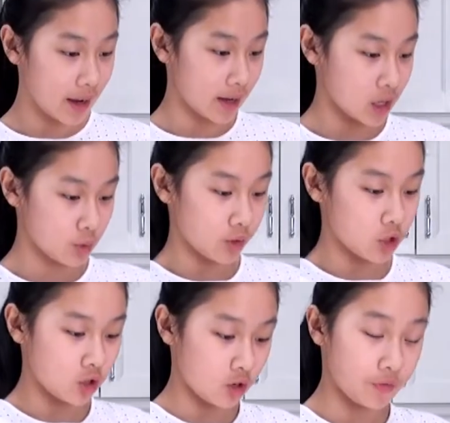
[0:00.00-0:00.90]
and I
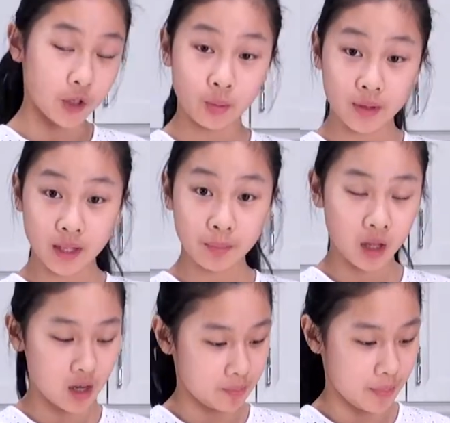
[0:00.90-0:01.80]
switched over to a
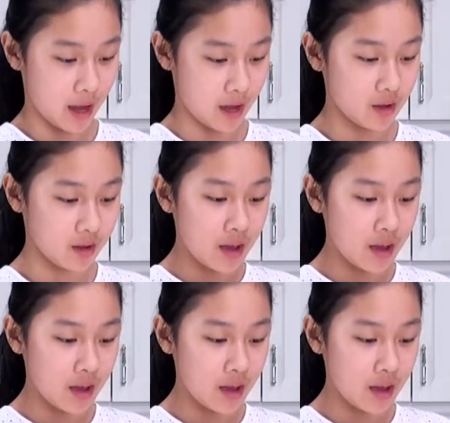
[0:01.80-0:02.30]
Ziploc bag